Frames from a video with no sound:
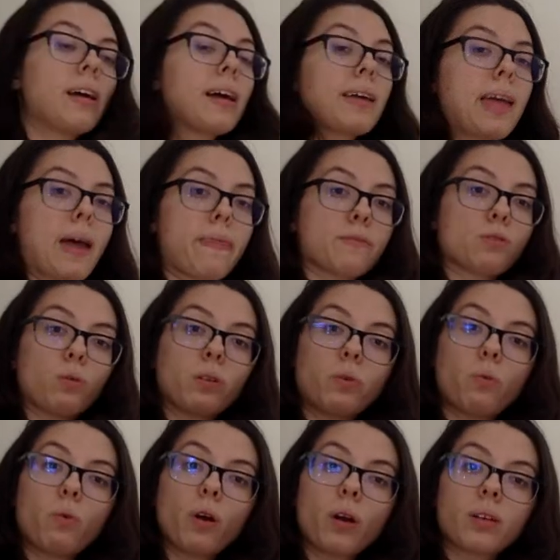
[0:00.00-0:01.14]
again, this
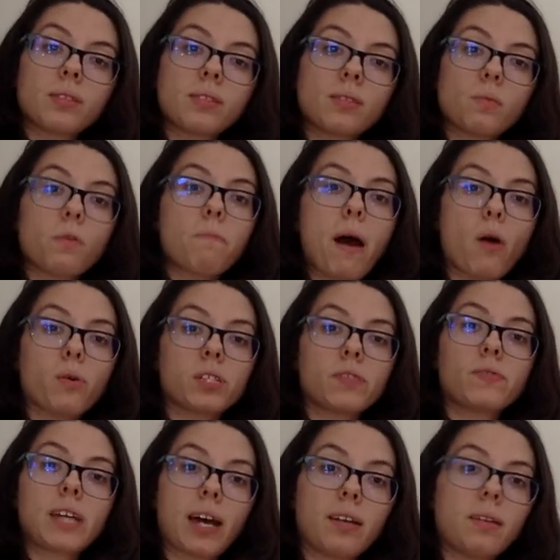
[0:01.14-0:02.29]
only works with powers
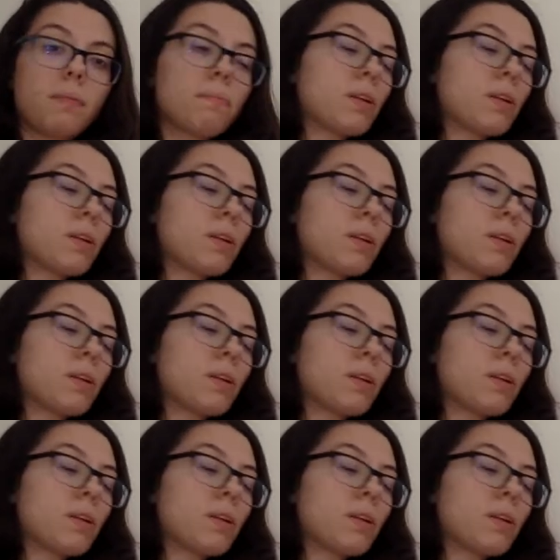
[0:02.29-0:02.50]
of 10,